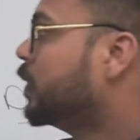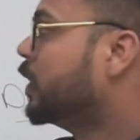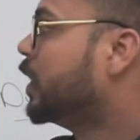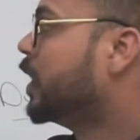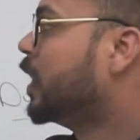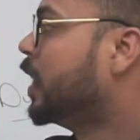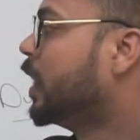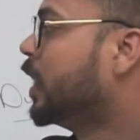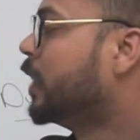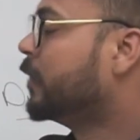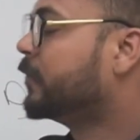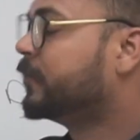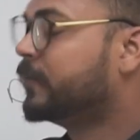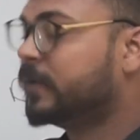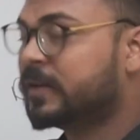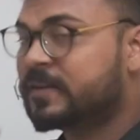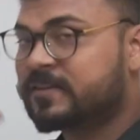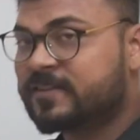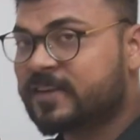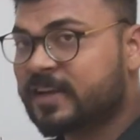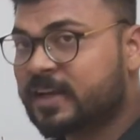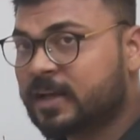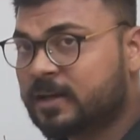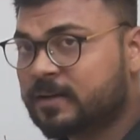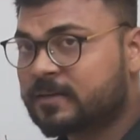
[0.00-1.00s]
uh,
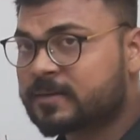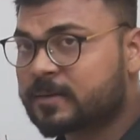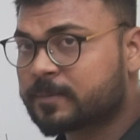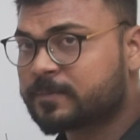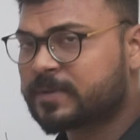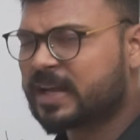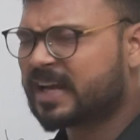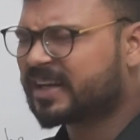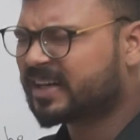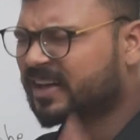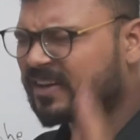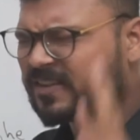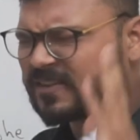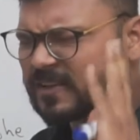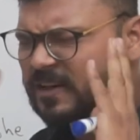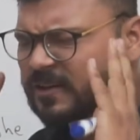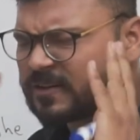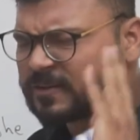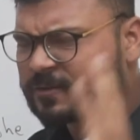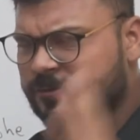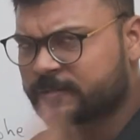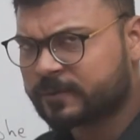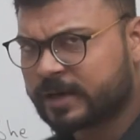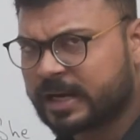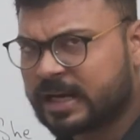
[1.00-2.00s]
with single subject, it's,
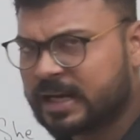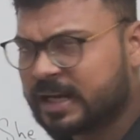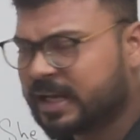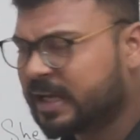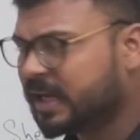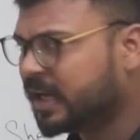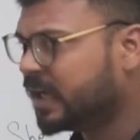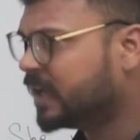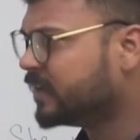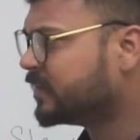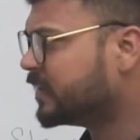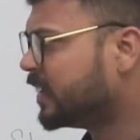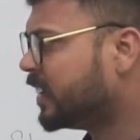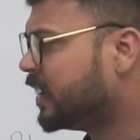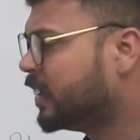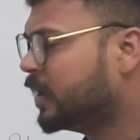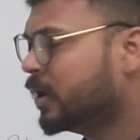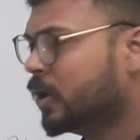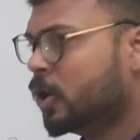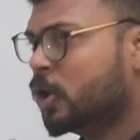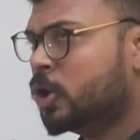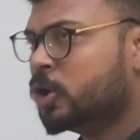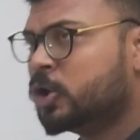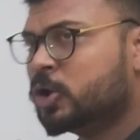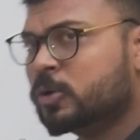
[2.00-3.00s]
it's really
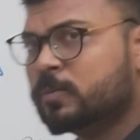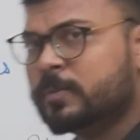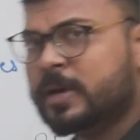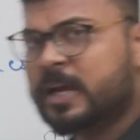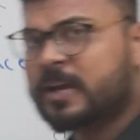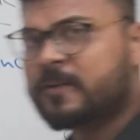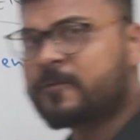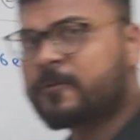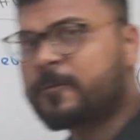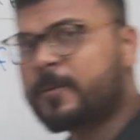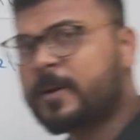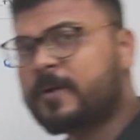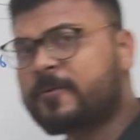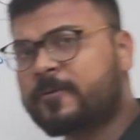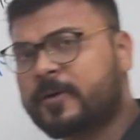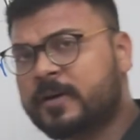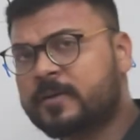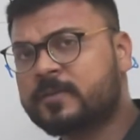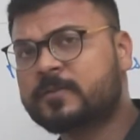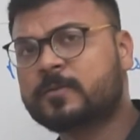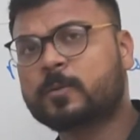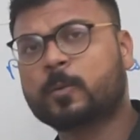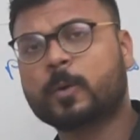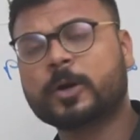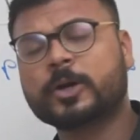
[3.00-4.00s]
easy to make
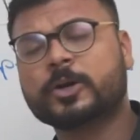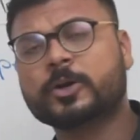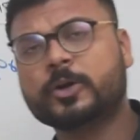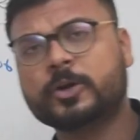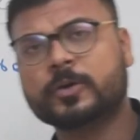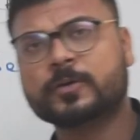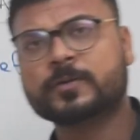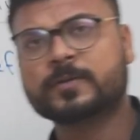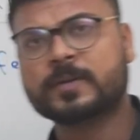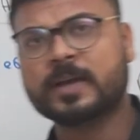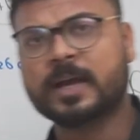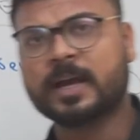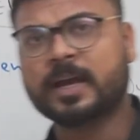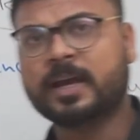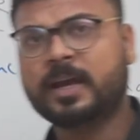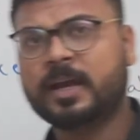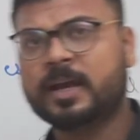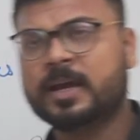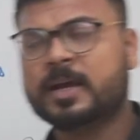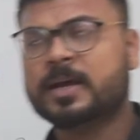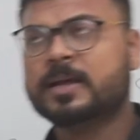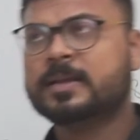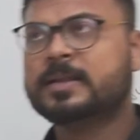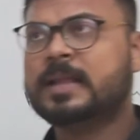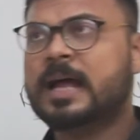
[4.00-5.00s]
reference. What do you
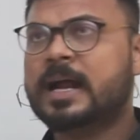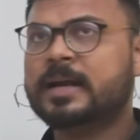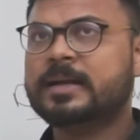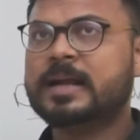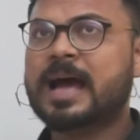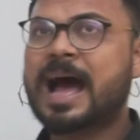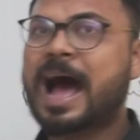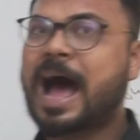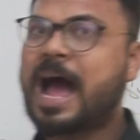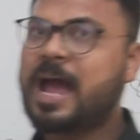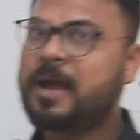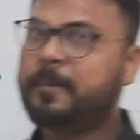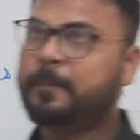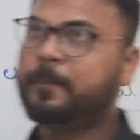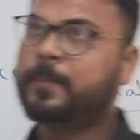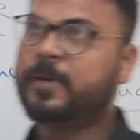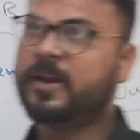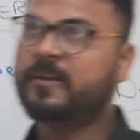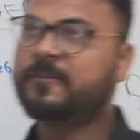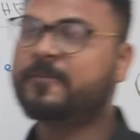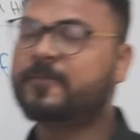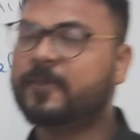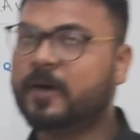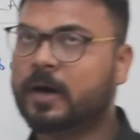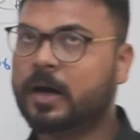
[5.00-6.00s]
say? That I
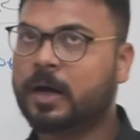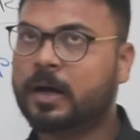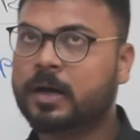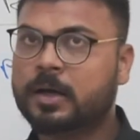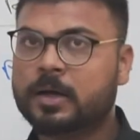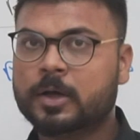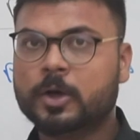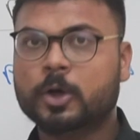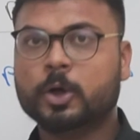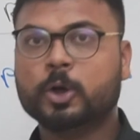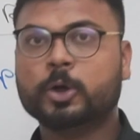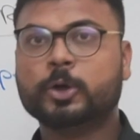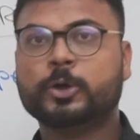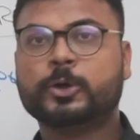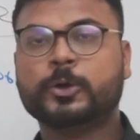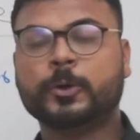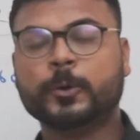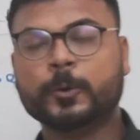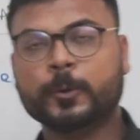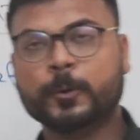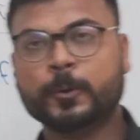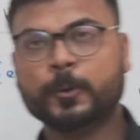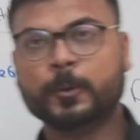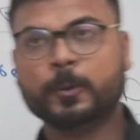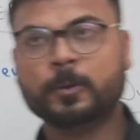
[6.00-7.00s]
prefer
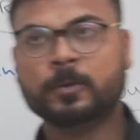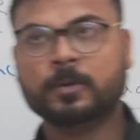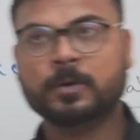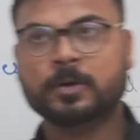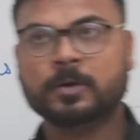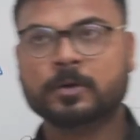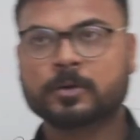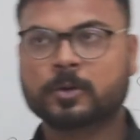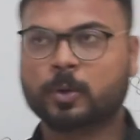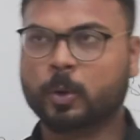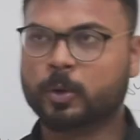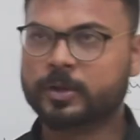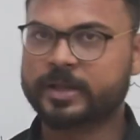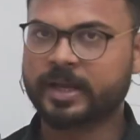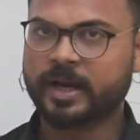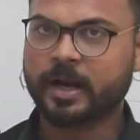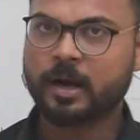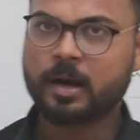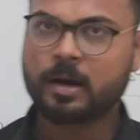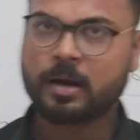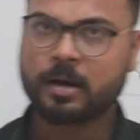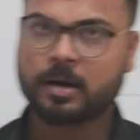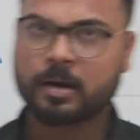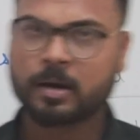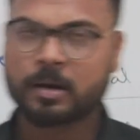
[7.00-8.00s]
to go
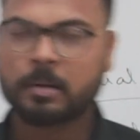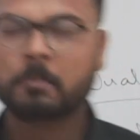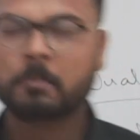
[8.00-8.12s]
there.